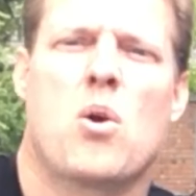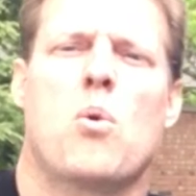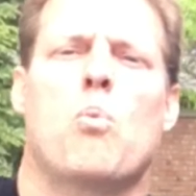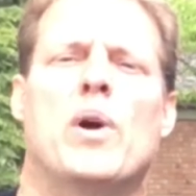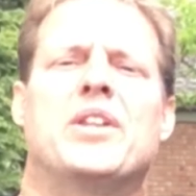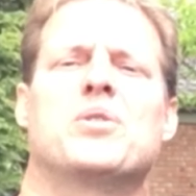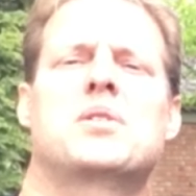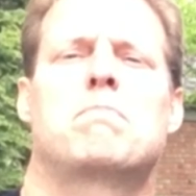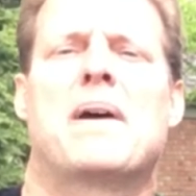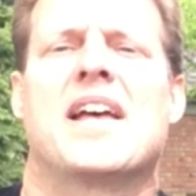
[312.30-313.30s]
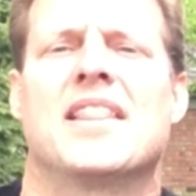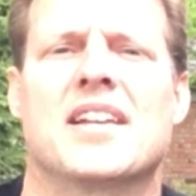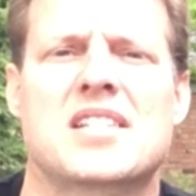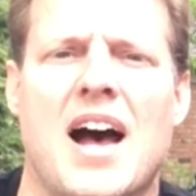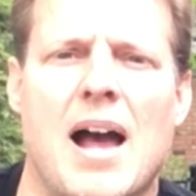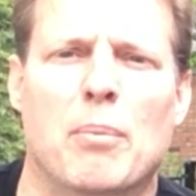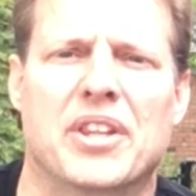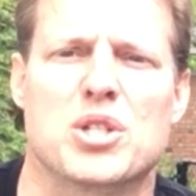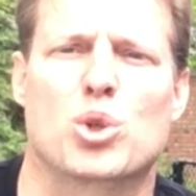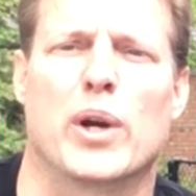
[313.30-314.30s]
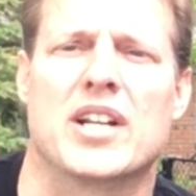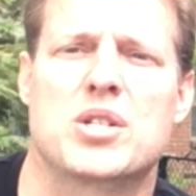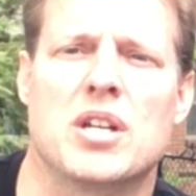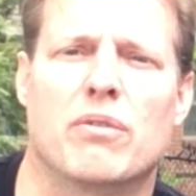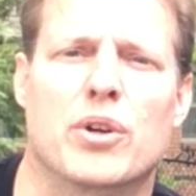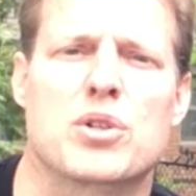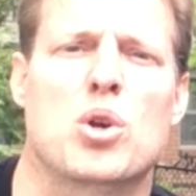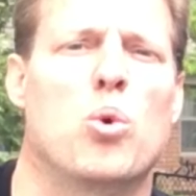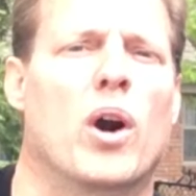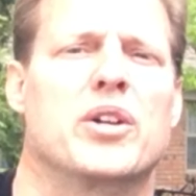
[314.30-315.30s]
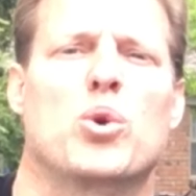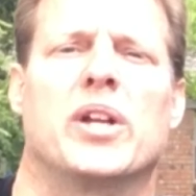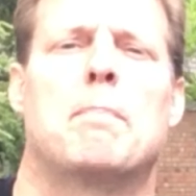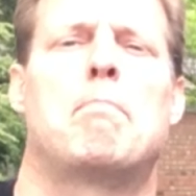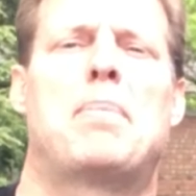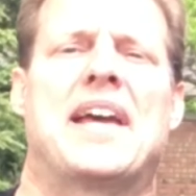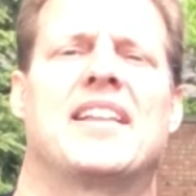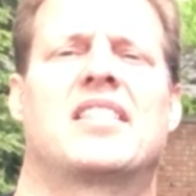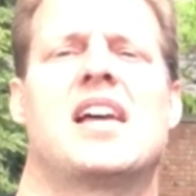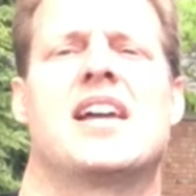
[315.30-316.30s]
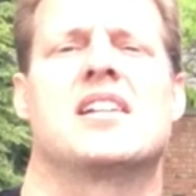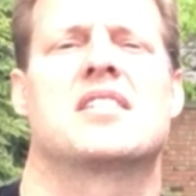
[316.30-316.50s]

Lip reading: When you spend the time with these great achievers who are doing big things,